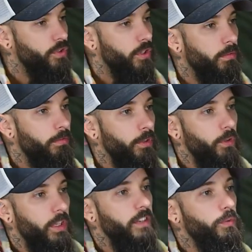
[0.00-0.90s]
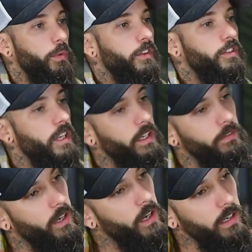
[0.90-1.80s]
you serve food, guess what? There's not
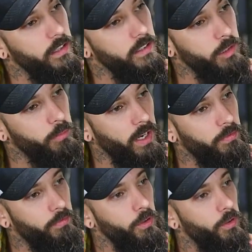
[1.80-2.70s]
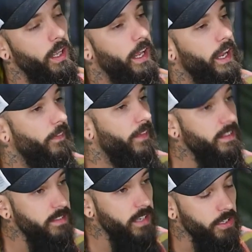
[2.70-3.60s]
even an audience to buy food. And
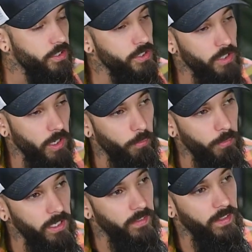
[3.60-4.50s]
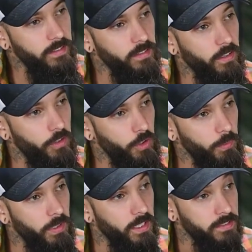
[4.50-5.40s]
that's not just on me, that's on
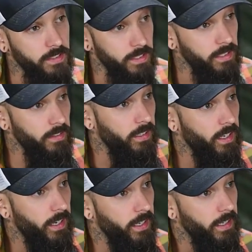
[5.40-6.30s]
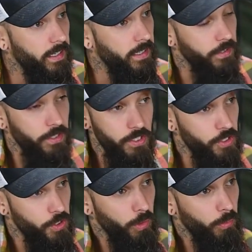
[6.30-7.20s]
you, because at the end of the night, this
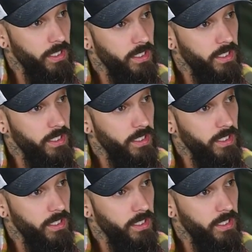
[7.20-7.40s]
is your